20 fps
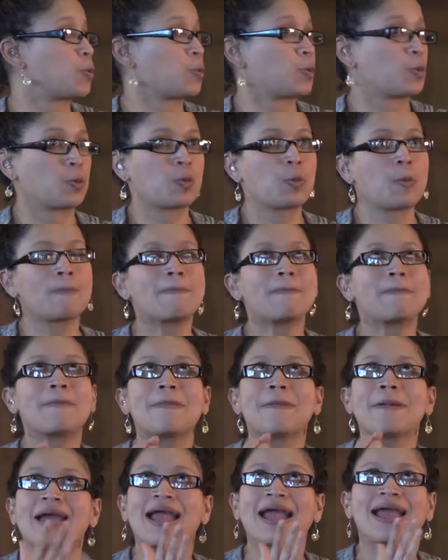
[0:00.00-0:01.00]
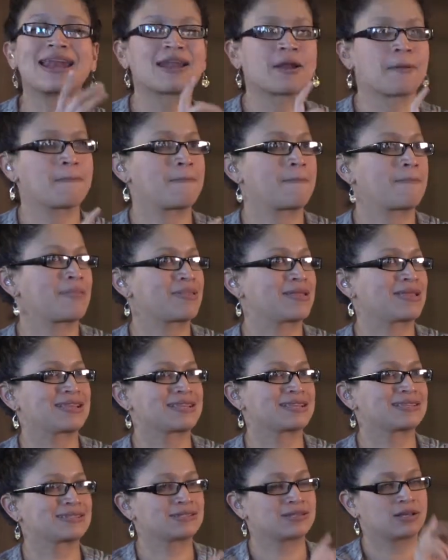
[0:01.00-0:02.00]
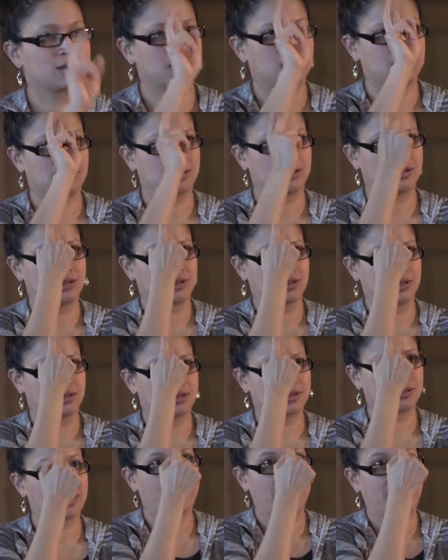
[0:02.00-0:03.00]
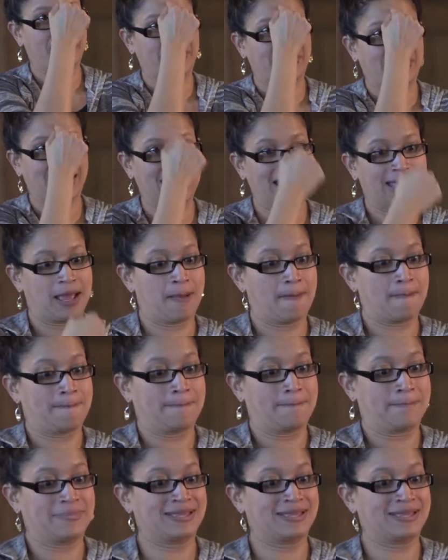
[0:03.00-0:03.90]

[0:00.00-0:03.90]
I am not an interpreter as a deaf advocate.